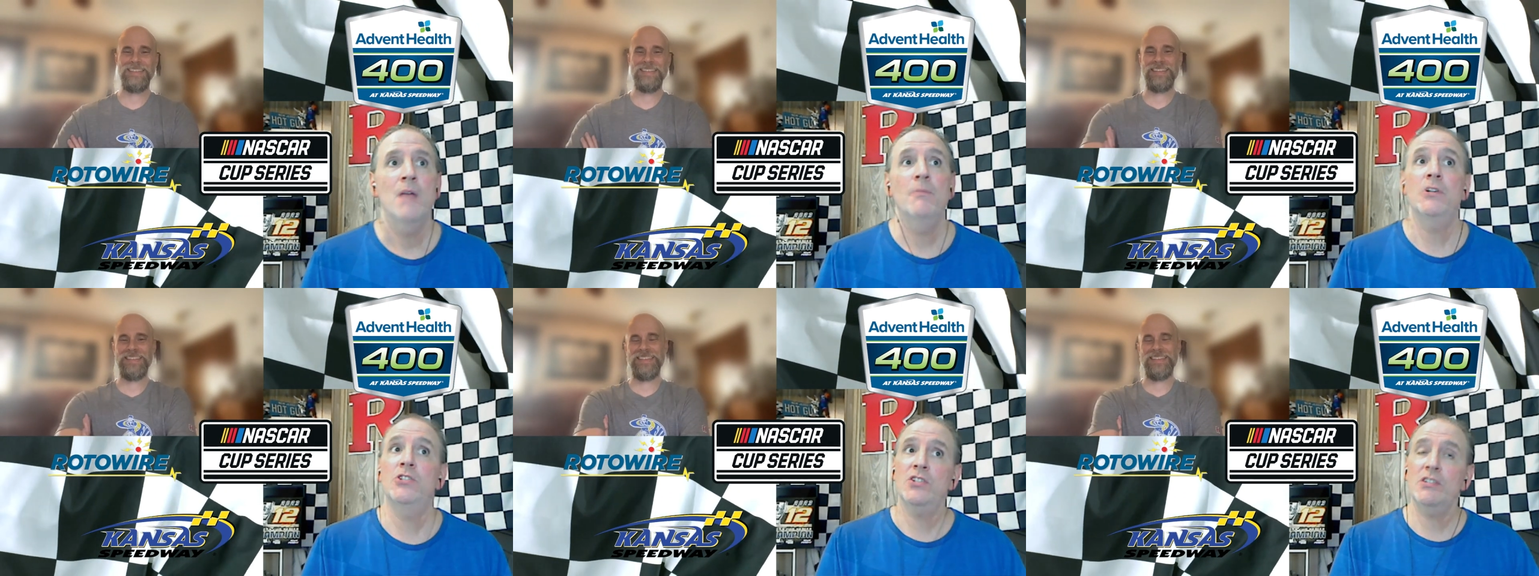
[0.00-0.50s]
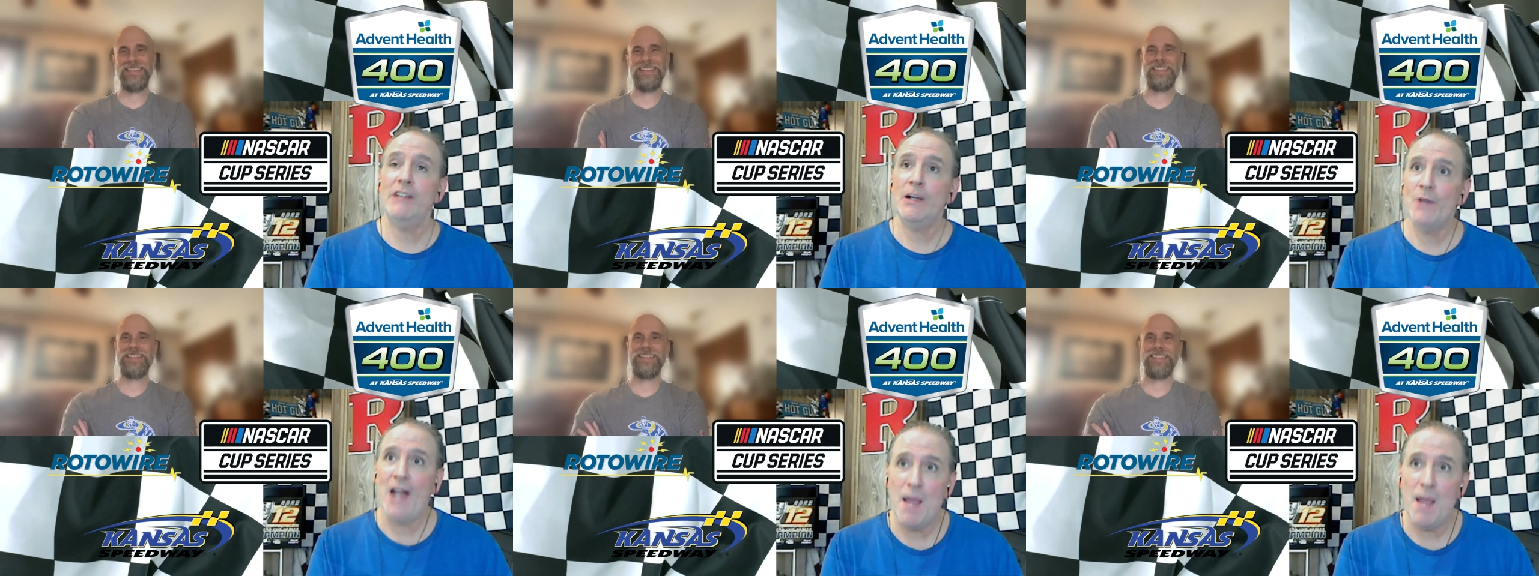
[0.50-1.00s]
Speaker 1: But just
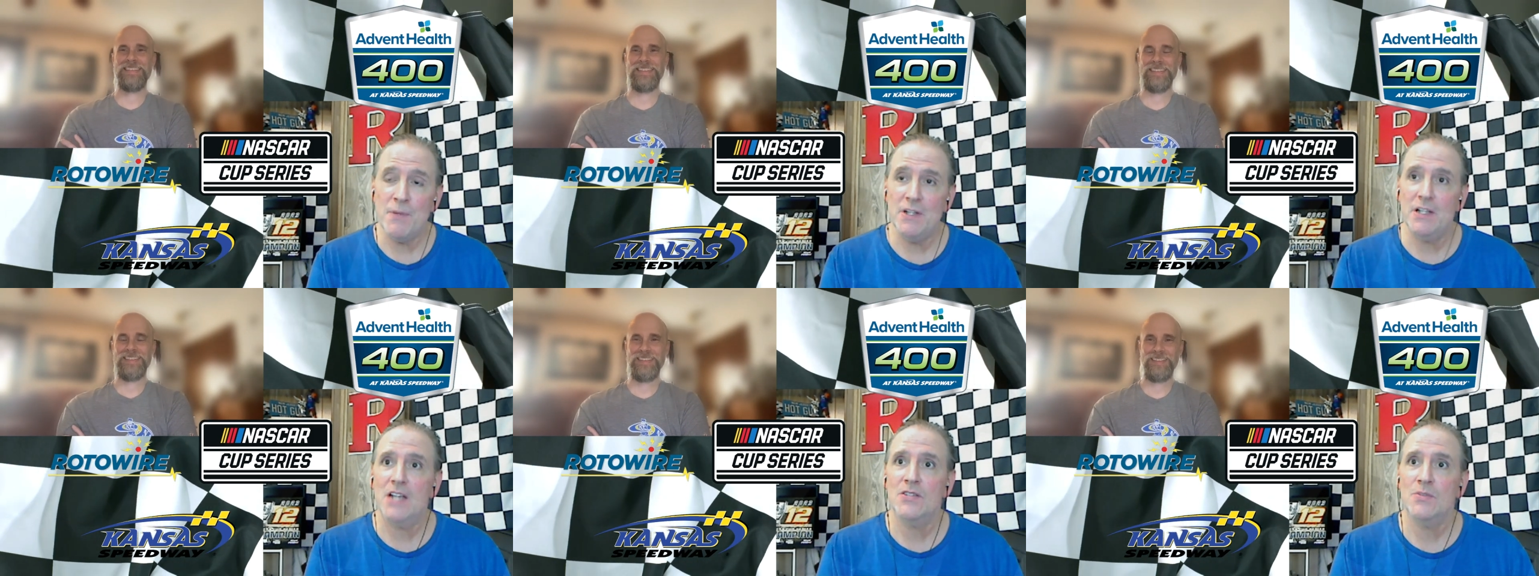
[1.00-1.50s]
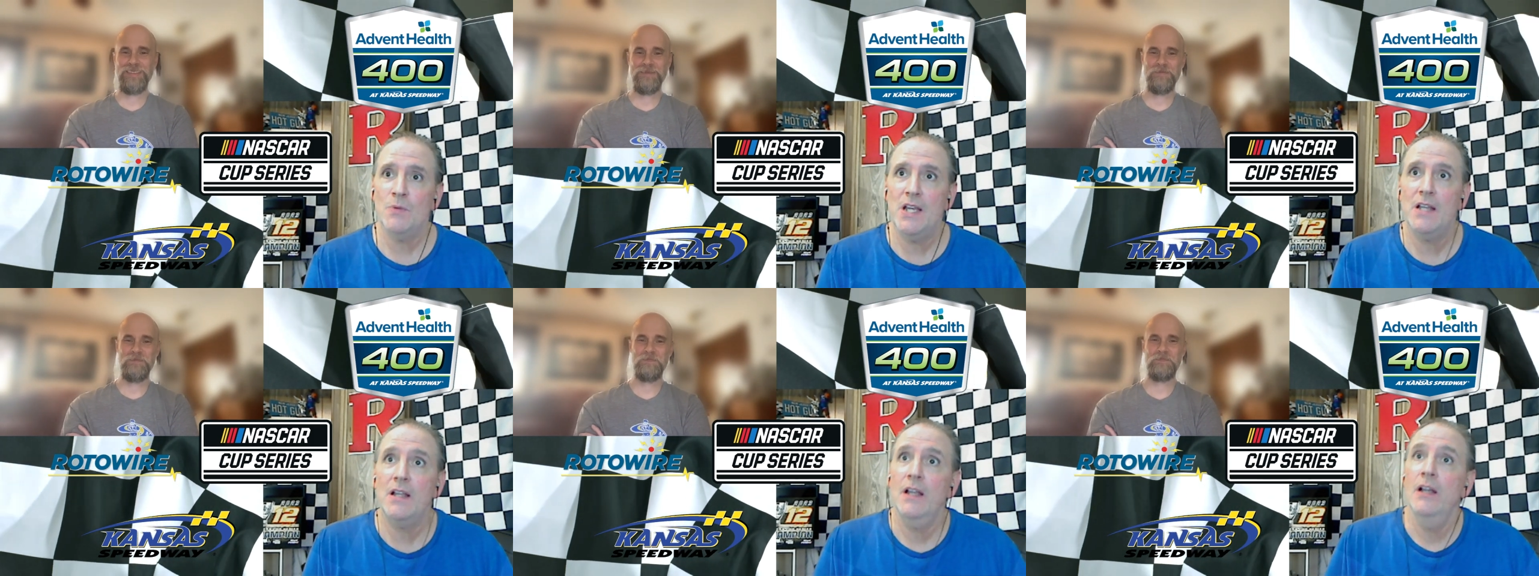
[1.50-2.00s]
like what happened last
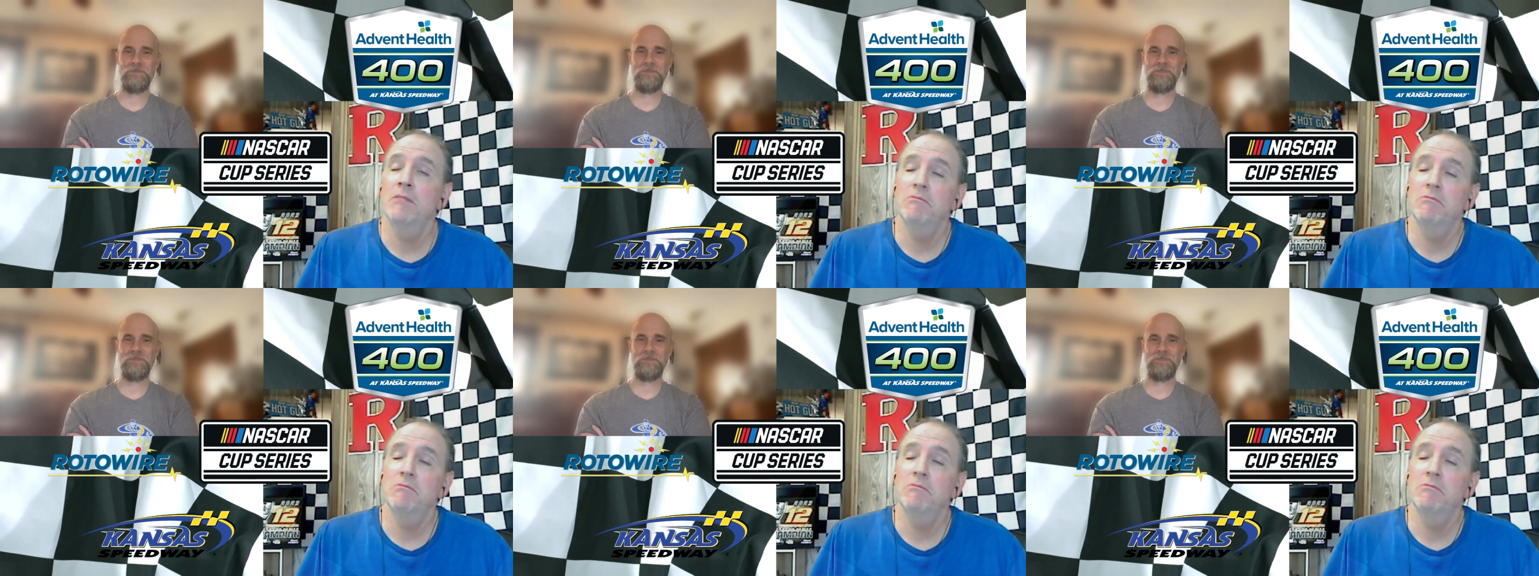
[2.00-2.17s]
week,